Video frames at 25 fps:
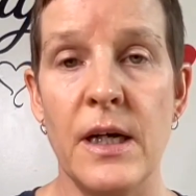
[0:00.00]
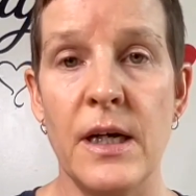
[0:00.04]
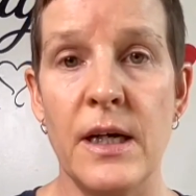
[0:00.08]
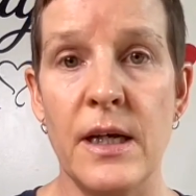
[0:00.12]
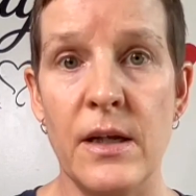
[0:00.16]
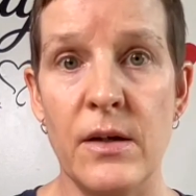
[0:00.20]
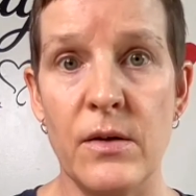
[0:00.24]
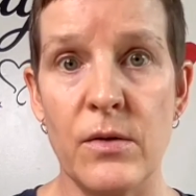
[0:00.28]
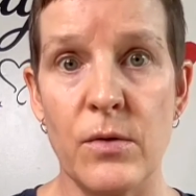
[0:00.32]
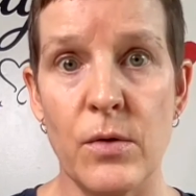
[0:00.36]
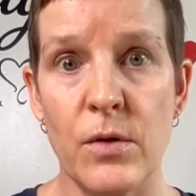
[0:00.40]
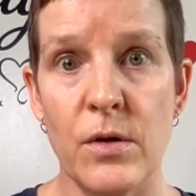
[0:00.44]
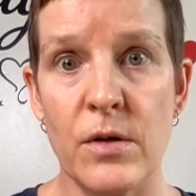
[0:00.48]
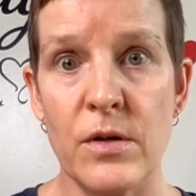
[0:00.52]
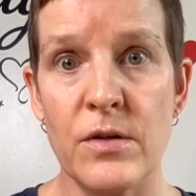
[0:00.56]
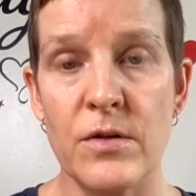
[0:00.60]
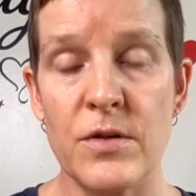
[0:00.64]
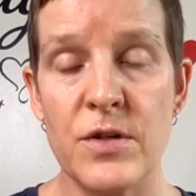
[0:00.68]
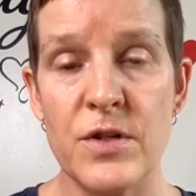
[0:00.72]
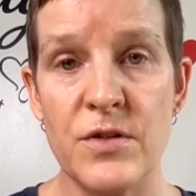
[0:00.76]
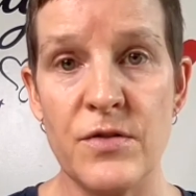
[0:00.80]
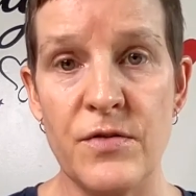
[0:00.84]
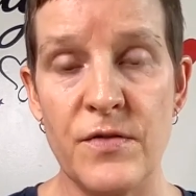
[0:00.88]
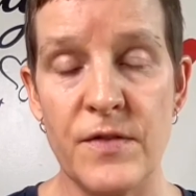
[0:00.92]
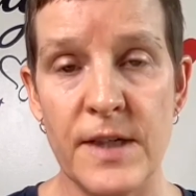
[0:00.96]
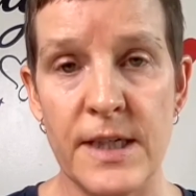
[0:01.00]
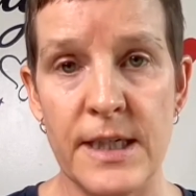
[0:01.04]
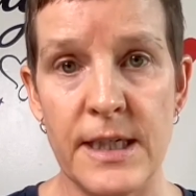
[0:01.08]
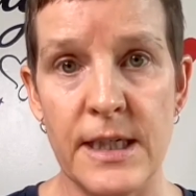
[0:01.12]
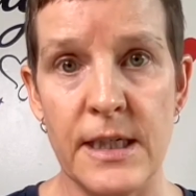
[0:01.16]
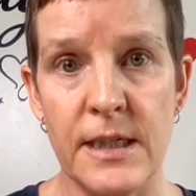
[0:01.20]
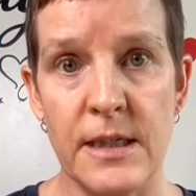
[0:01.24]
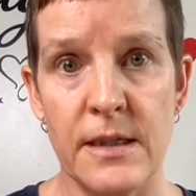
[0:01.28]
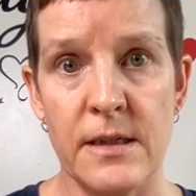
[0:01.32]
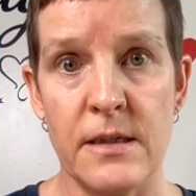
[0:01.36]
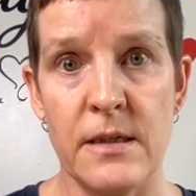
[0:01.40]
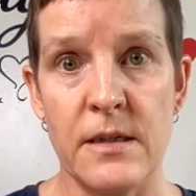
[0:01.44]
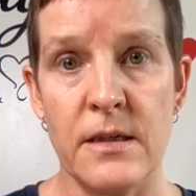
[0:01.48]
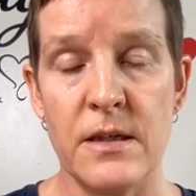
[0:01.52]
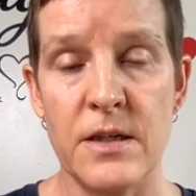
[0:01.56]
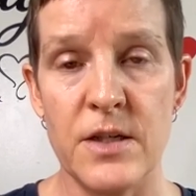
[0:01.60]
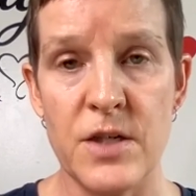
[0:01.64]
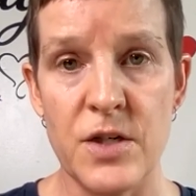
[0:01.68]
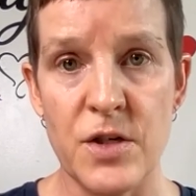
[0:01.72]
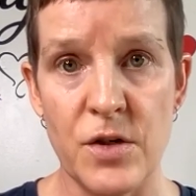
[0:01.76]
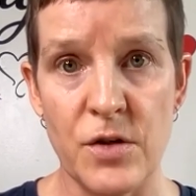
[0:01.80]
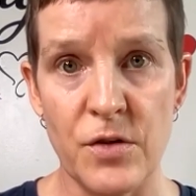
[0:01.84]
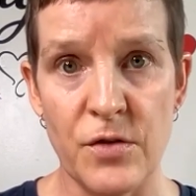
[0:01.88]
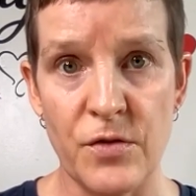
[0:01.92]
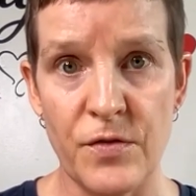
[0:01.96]
in order to fit in
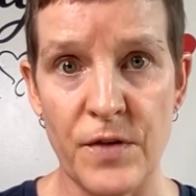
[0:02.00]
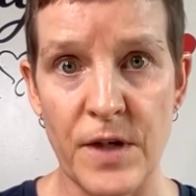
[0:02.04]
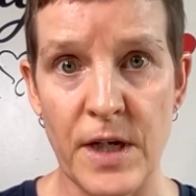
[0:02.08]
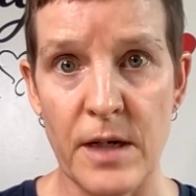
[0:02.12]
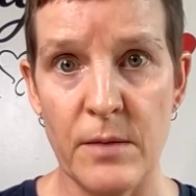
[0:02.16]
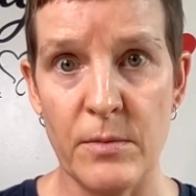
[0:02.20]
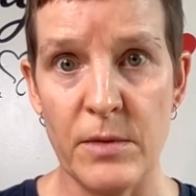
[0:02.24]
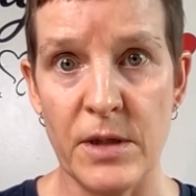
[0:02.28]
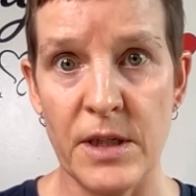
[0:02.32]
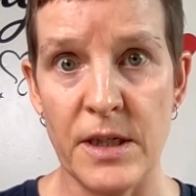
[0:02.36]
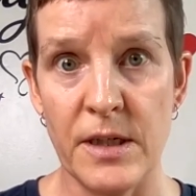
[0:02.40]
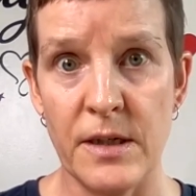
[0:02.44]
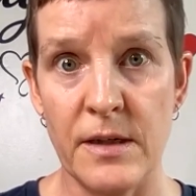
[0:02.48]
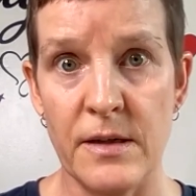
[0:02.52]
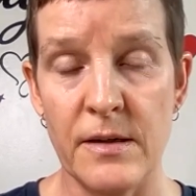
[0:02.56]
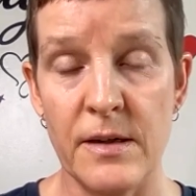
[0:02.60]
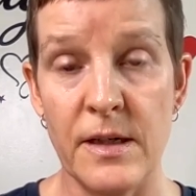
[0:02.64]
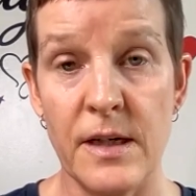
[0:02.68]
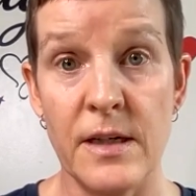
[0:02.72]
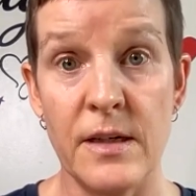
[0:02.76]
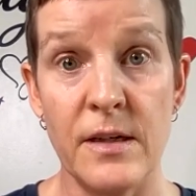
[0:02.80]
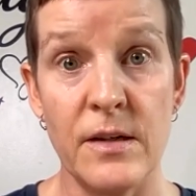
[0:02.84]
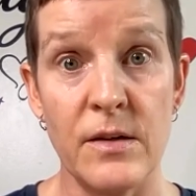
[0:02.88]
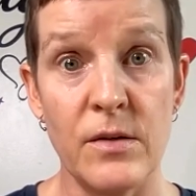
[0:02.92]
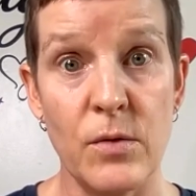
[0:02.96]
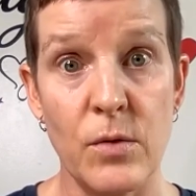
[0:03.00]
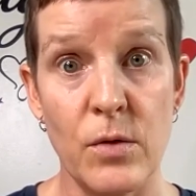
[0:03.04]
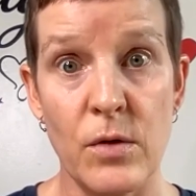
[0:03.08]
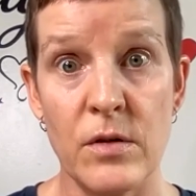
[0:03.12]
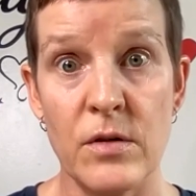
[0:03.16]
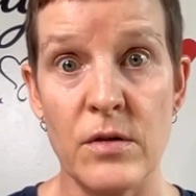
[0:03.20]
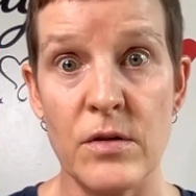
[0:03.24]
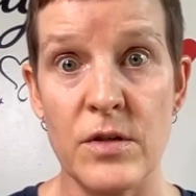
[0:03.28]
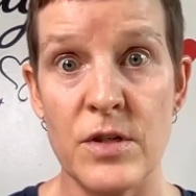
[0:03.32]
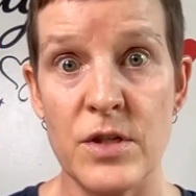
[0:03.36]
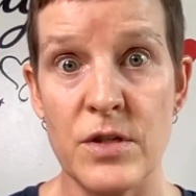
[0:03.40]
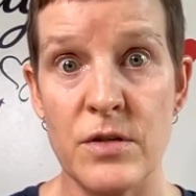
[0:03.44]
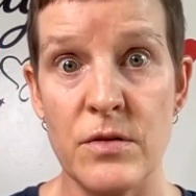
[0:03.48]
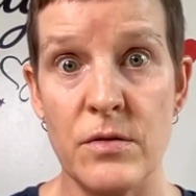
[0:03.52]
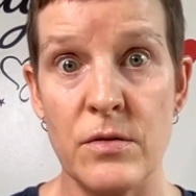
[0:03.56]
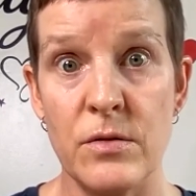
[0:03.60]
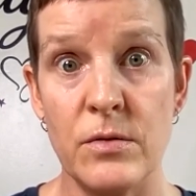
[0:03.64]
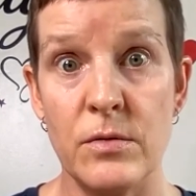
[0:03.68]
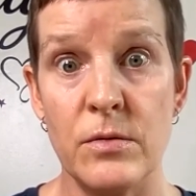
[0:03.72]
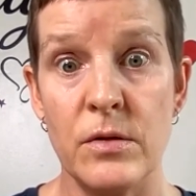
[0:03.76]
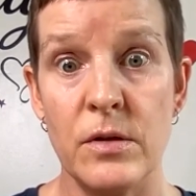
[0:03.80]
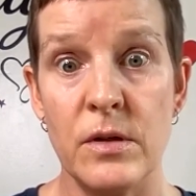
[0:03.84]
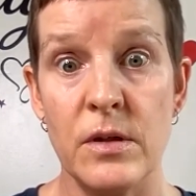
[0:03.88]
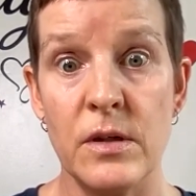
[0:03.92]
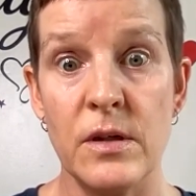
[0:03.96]
to your family and in order
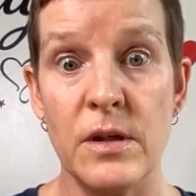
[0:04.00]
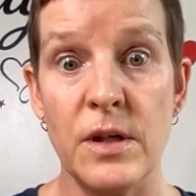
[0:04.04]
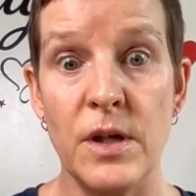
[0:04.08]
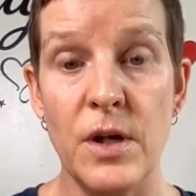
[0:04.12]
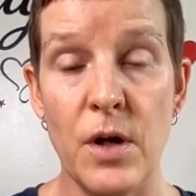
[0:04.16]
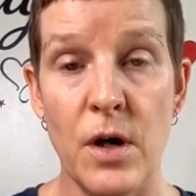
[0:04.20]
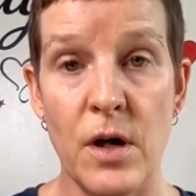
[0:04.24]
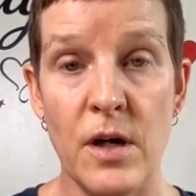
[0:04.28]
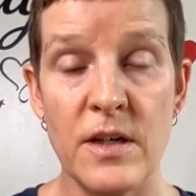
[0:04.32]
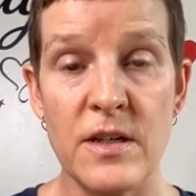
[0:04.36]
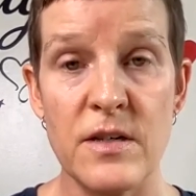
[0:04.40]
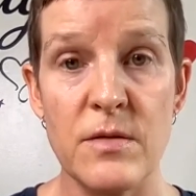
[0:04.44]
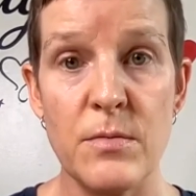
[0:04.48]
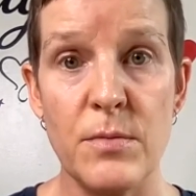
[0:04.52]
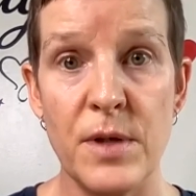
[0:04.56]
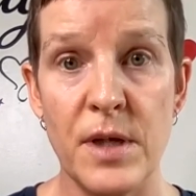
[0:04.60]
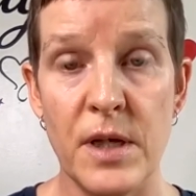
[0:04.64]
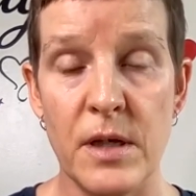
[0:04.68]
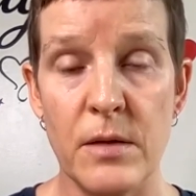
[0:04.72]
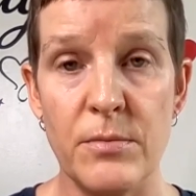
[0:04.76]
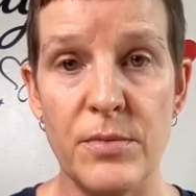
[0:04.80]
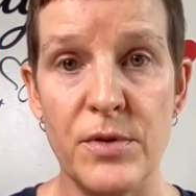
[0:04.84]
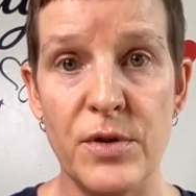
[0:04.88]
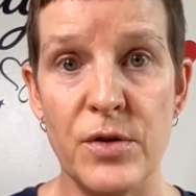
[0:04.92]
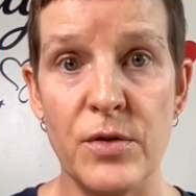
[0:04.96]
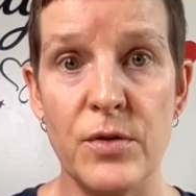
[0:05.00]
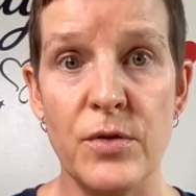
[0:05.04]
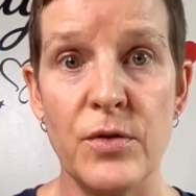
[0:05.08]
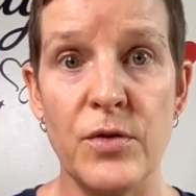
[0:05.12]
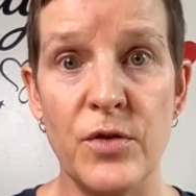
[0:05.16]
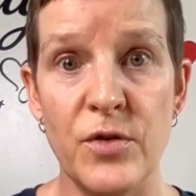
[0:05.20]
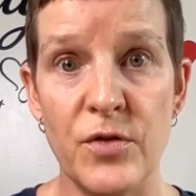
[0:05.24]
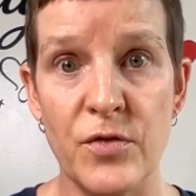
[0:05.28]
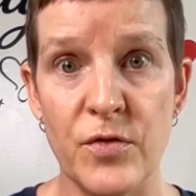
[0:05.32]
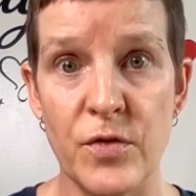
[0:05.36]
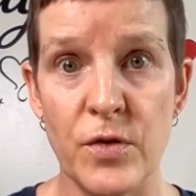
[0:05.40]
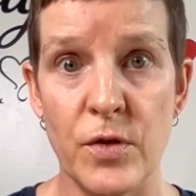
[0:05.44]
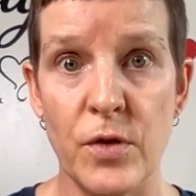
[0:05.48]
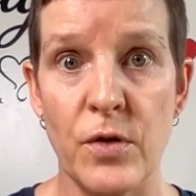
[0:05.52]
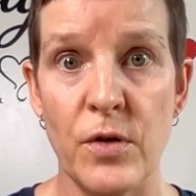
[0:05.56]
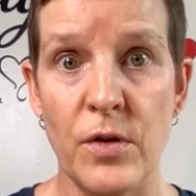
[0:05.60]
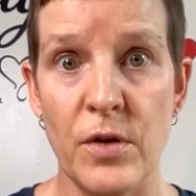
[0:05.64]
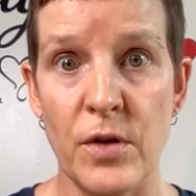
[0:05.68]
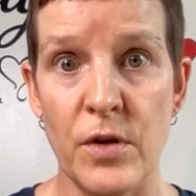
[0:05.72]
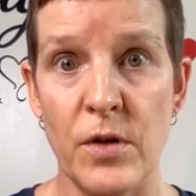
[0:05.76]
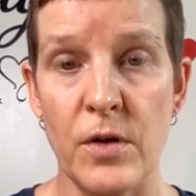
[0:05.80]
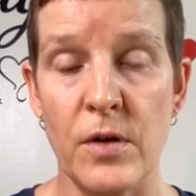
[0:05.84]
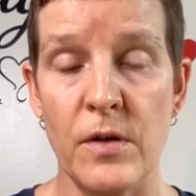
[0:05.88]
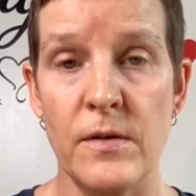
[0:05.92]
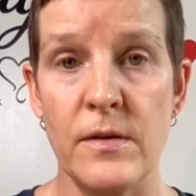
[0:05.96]
to not be abused
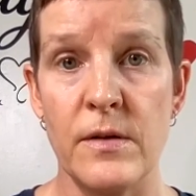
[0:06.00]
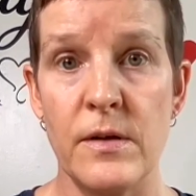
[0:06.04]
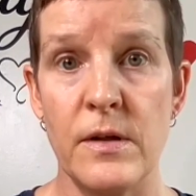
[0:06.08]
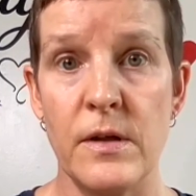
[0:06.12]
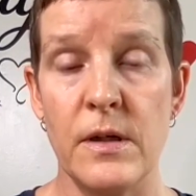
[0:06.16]
further,